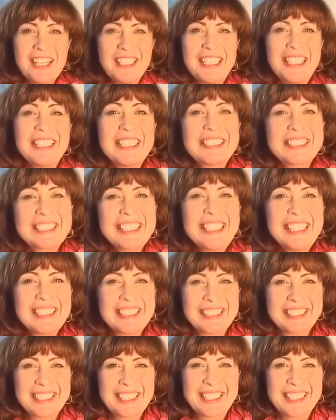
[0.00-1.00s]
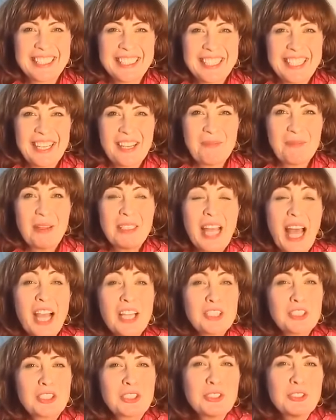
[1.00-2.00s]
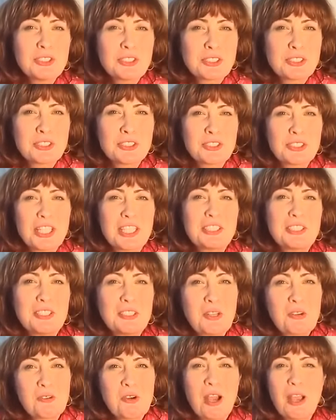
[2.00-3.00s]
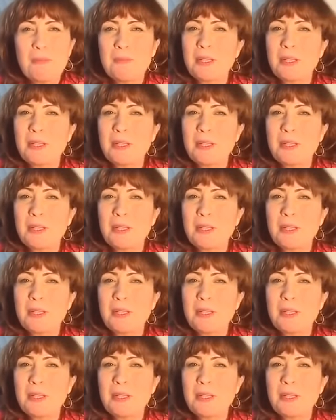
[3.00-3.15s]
It is easy, but I choose to do that. You know why?